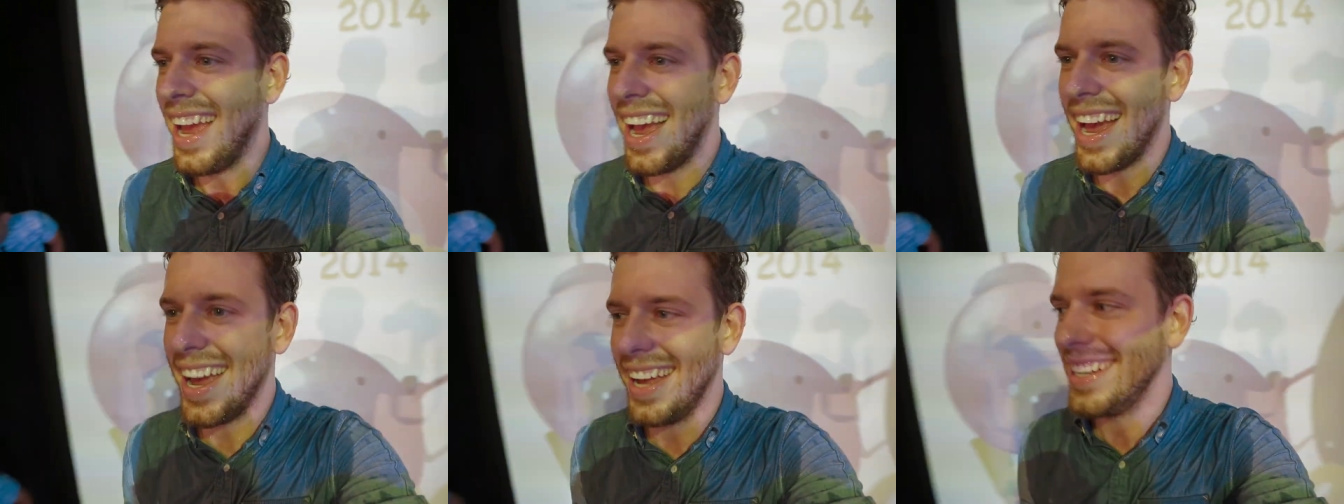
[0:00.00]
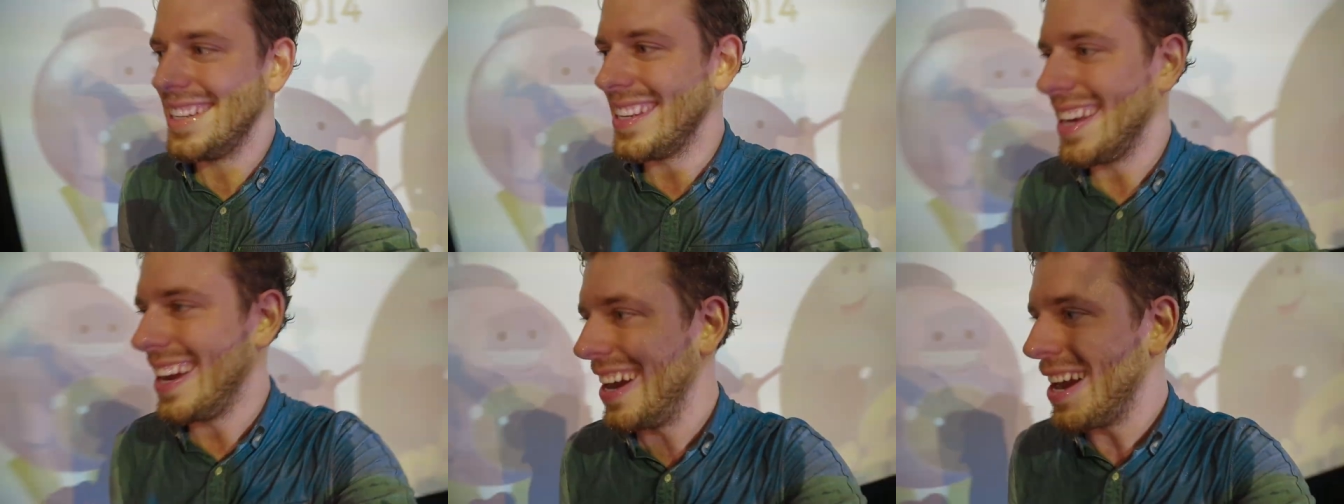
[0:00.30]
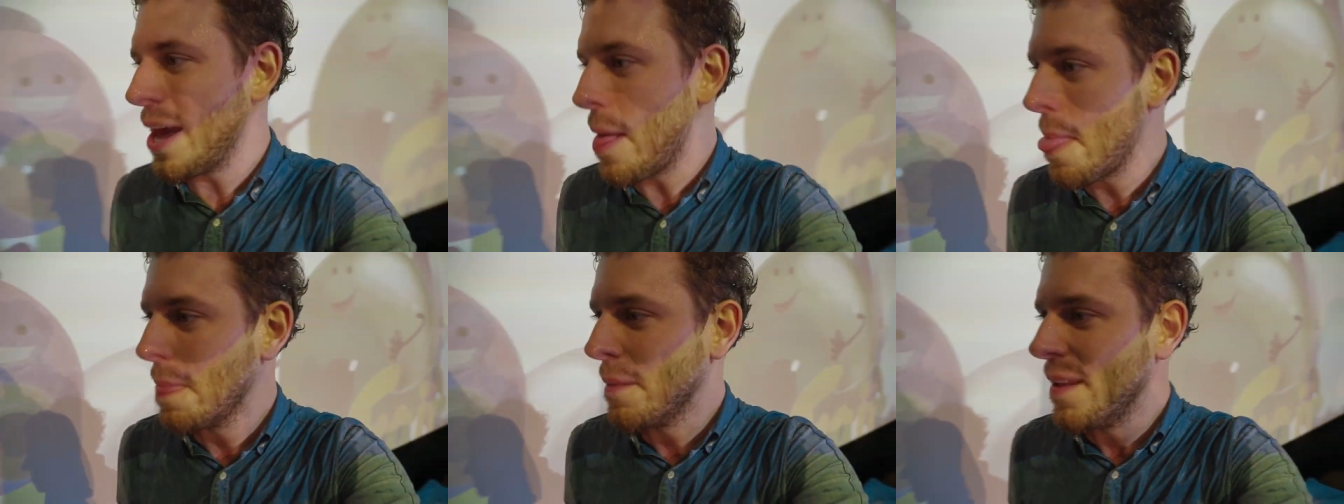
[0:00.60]
And
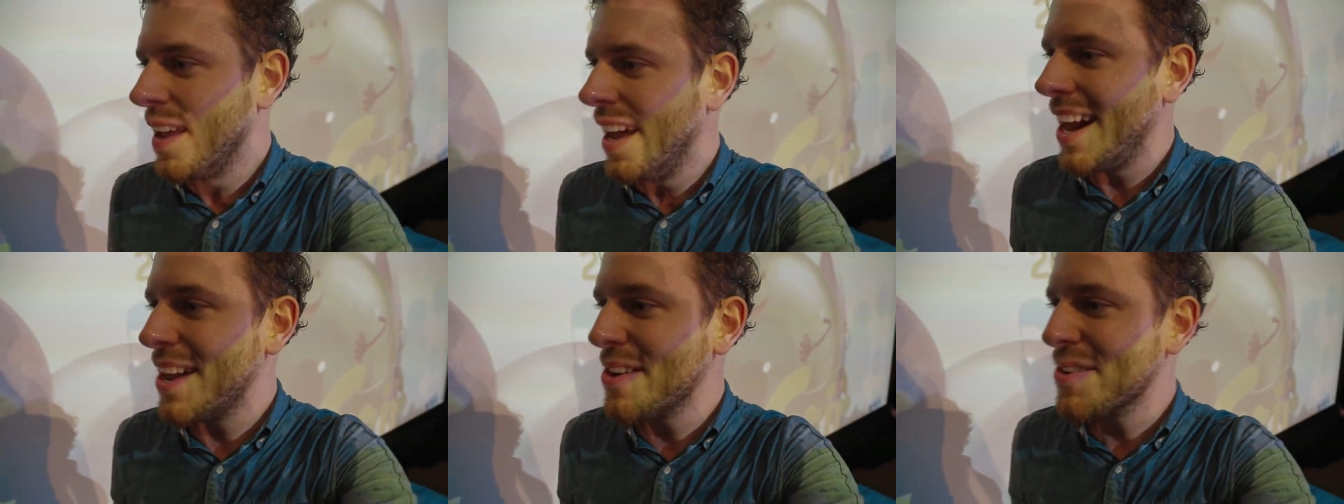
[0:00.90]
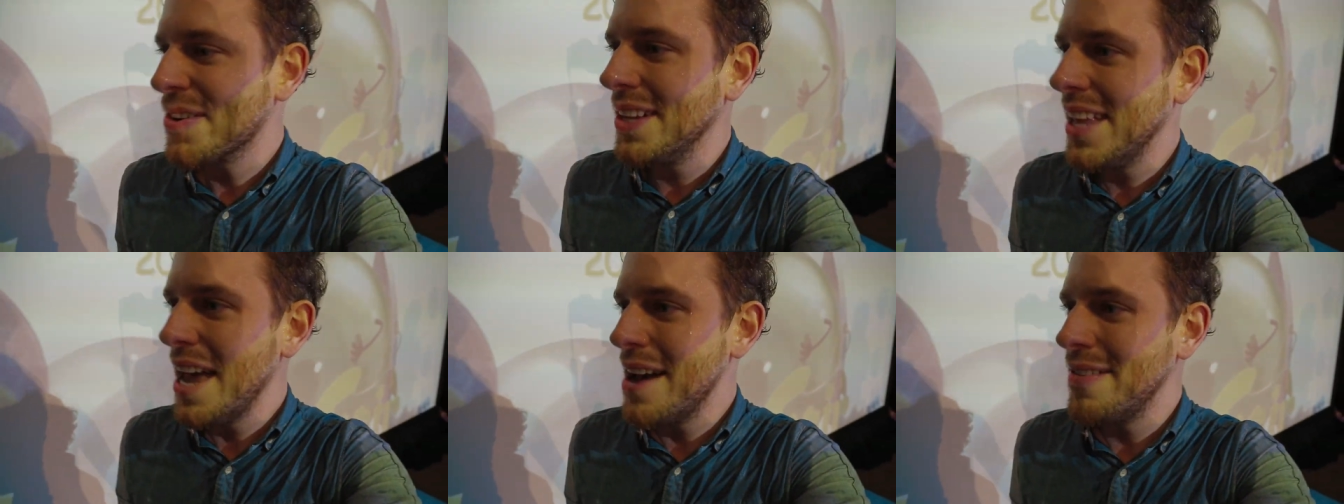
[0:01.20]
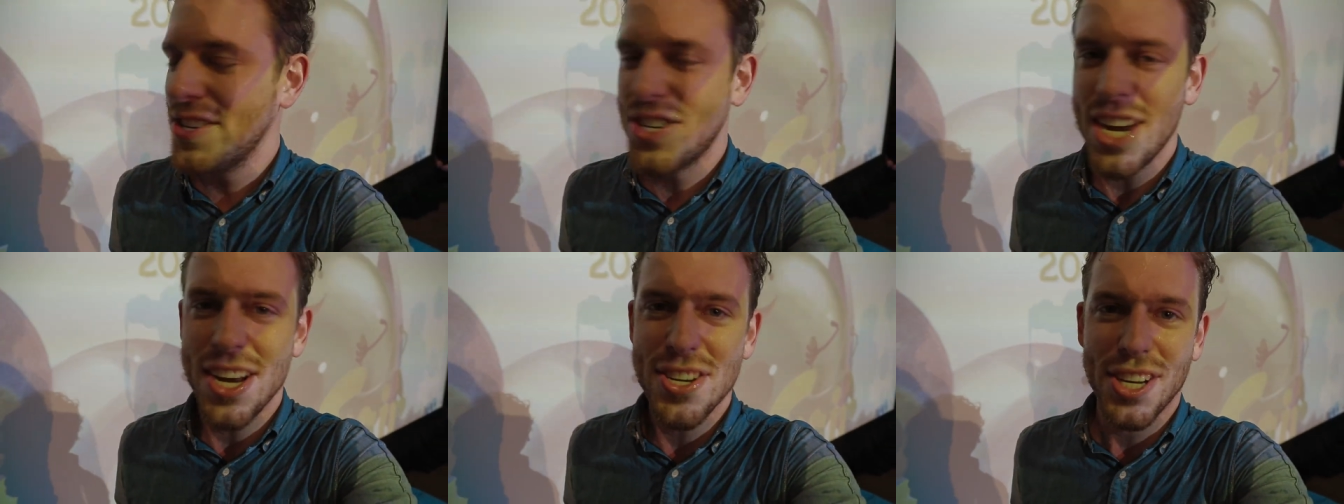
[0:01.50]
uh, I don't really
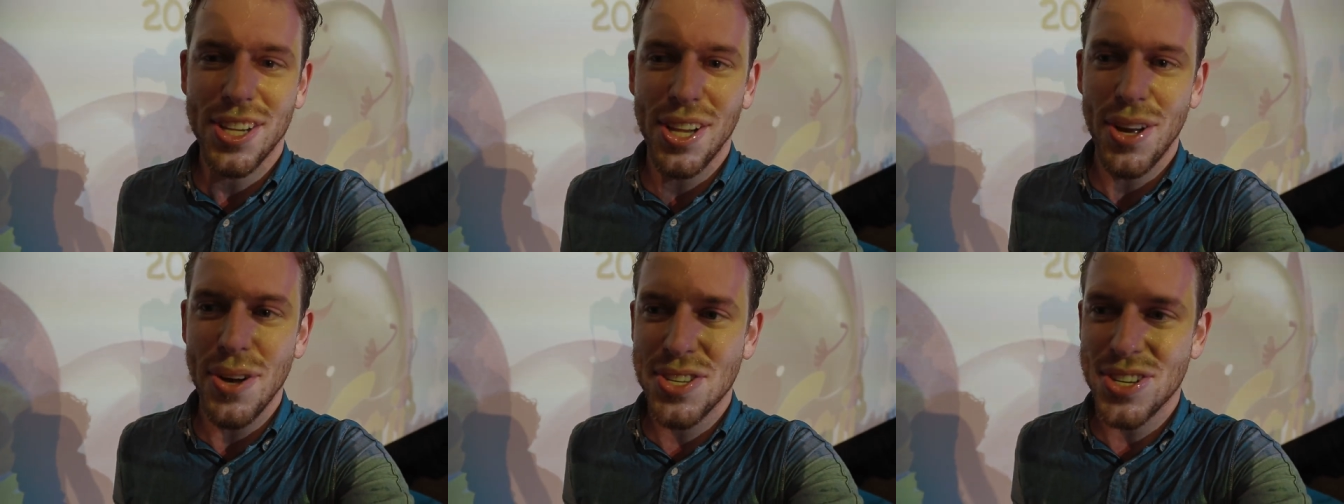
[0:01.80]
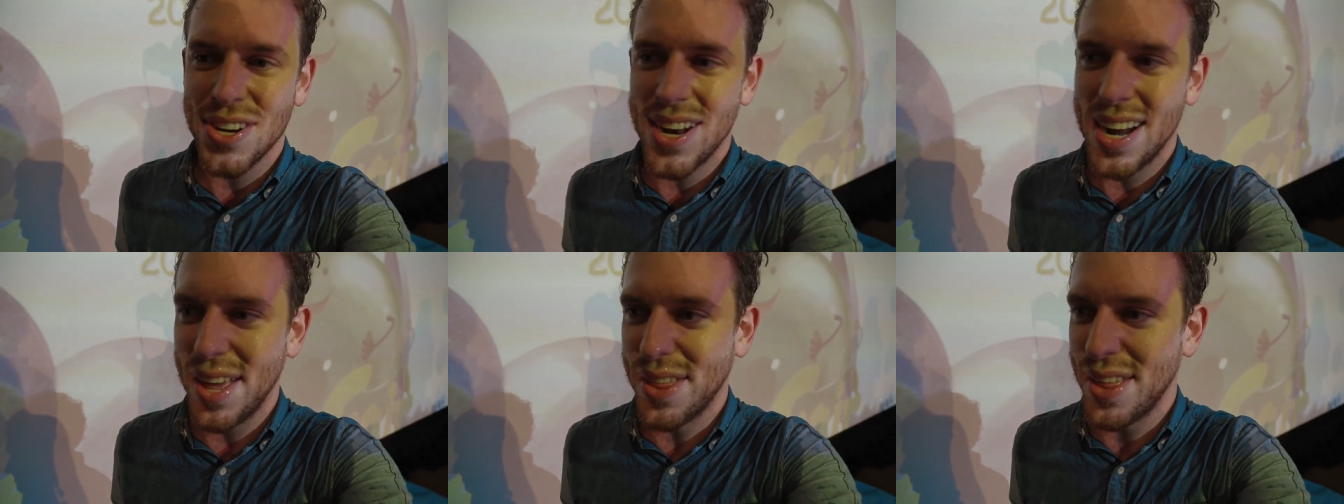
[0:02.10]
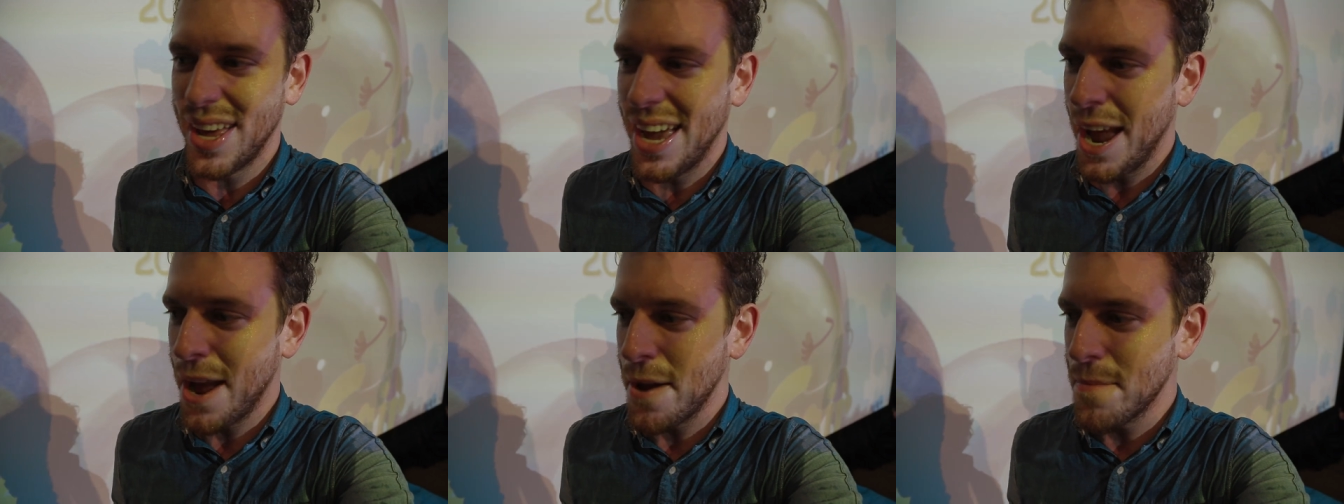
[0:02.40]
have a change of clothes or
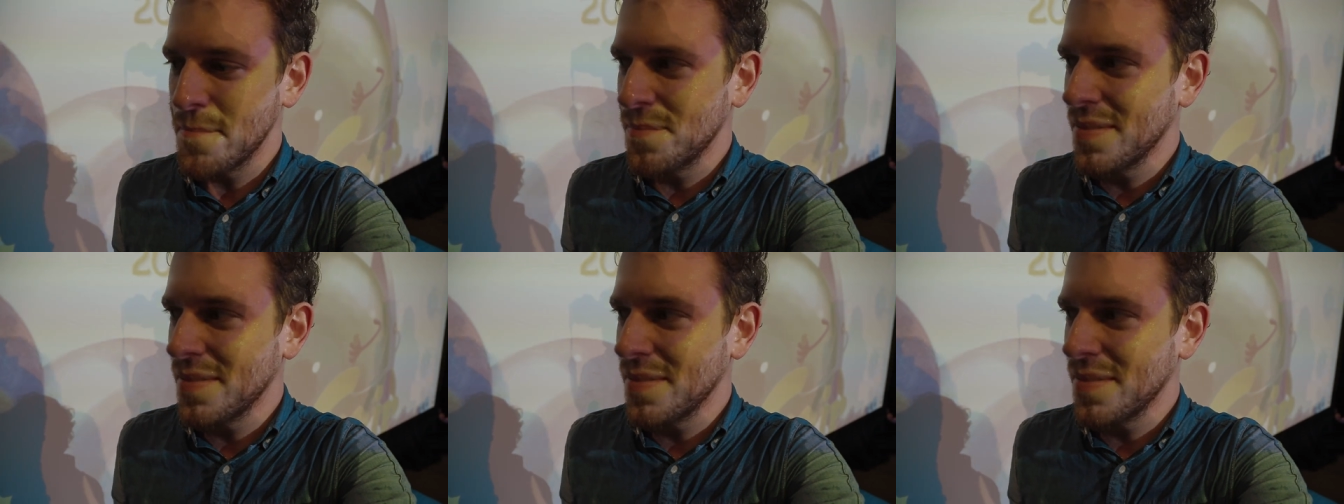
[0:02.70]
anything,